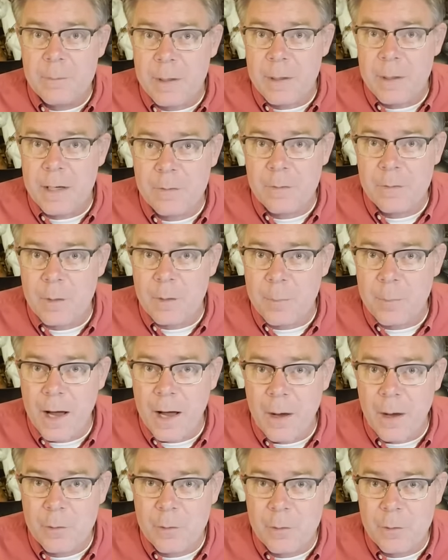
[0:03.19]
being the
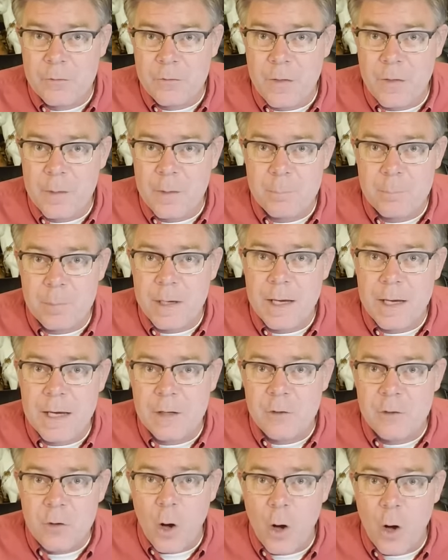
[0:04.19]
powers that be,
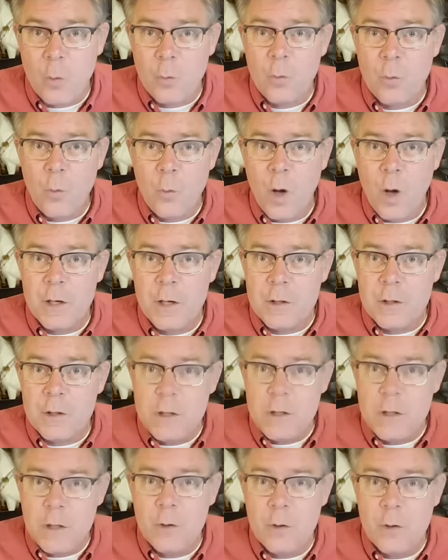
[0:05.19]
don't want
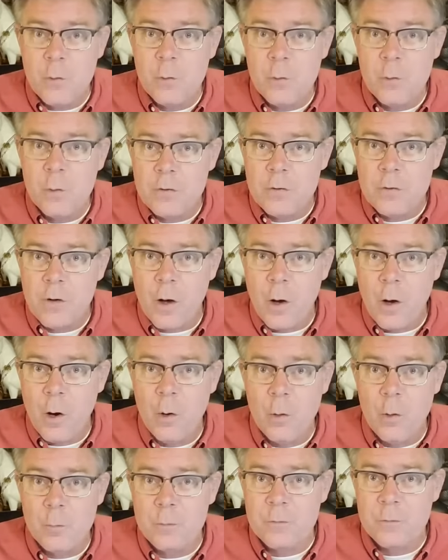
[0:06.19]
you to
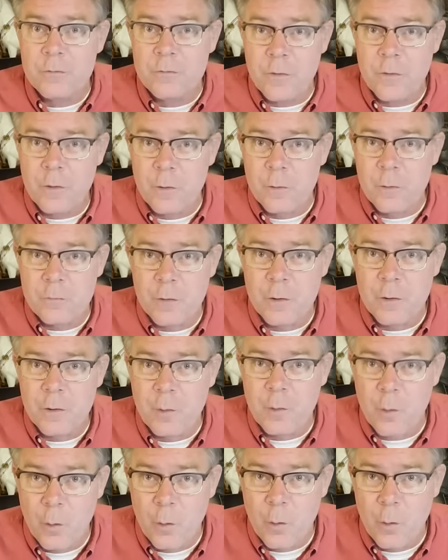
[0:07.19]
own silver
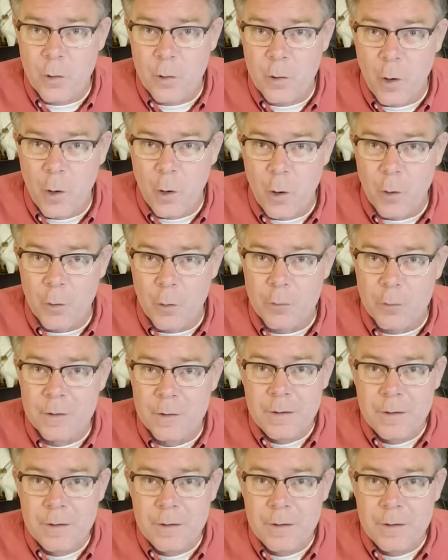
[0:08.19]
or gold?